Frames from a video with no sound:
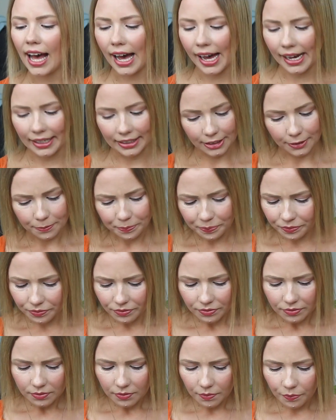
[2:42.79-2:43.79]
And
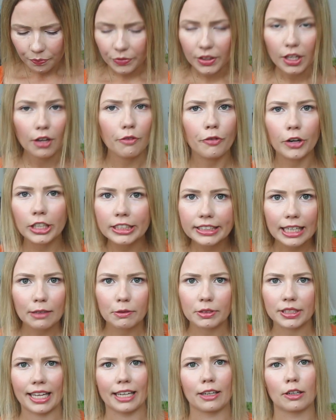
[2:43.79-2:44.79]
first I
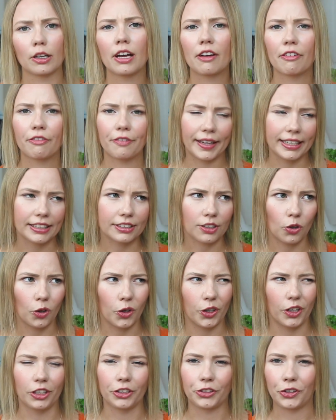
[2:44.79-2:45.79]
was like, face
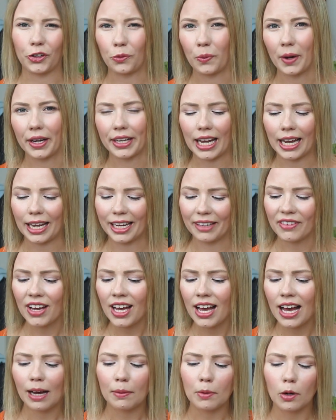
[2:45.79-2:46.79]
oil, you know what, I'm
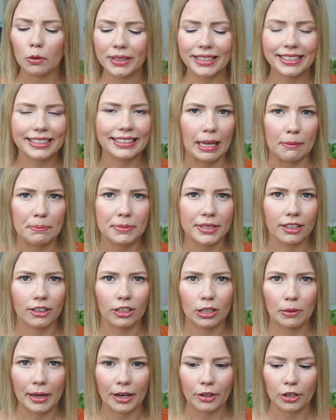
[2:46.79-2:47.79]
always
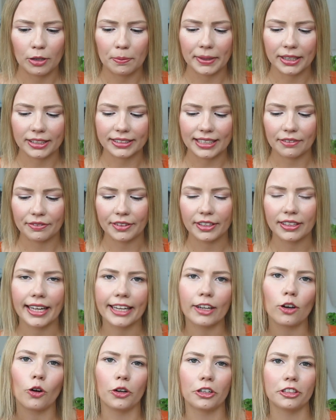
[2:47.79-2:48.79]
skeptical about it, because I feel
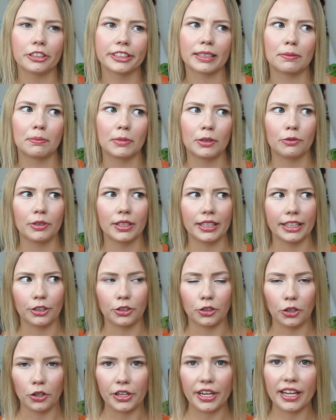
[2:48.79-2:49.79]
like oils can be really
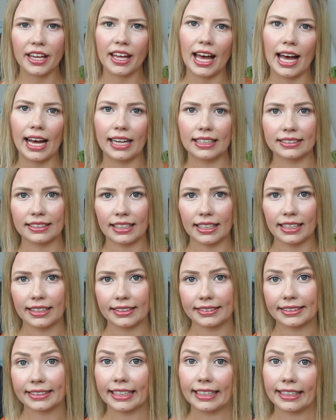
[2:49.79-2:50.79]
good as
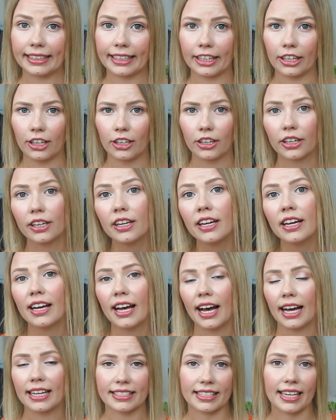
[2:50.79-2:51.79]
a skincare,
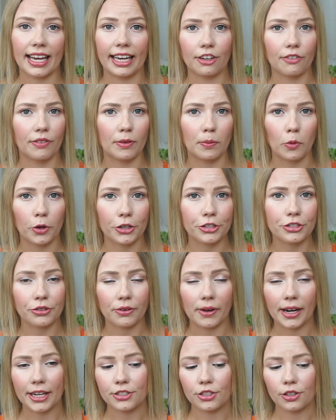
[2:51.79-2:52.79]
as kind of a
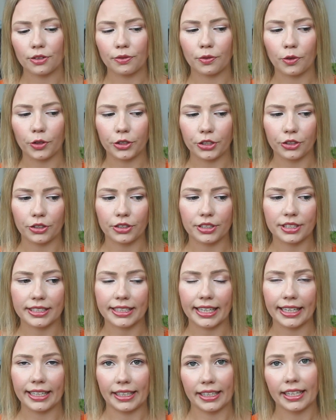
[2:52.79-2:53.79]
moisturizer for your
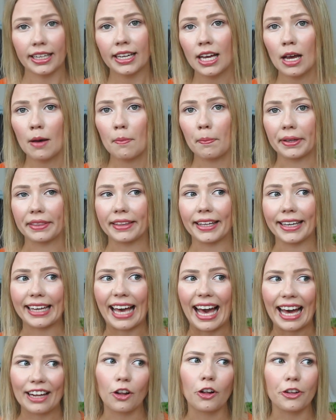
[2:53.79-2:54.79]
skin, but they
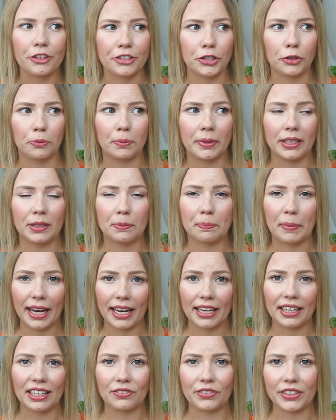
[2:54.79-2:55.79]
can also be
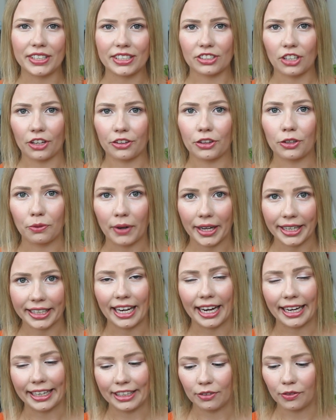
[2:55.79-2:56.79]
bad if it's not the right
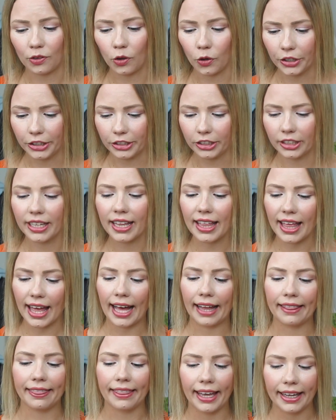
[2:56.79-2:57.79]
kind of oil.
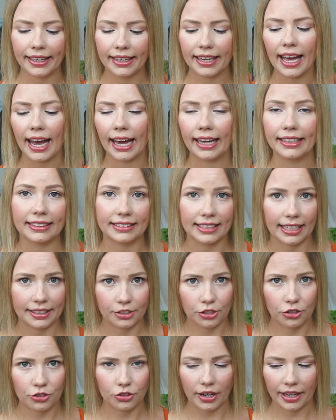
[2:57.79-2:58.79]
And then I
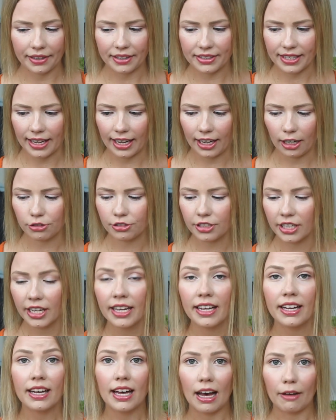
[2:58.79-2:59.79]
decided to try this out.
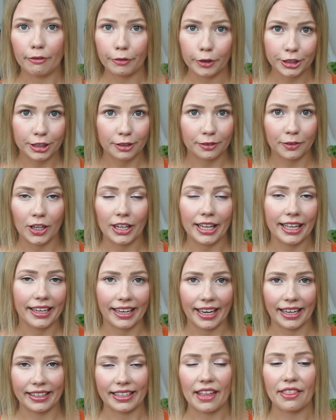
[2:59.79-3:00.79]
First of all,
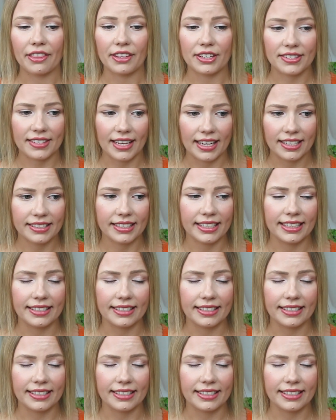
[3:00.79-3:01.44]
again, the scent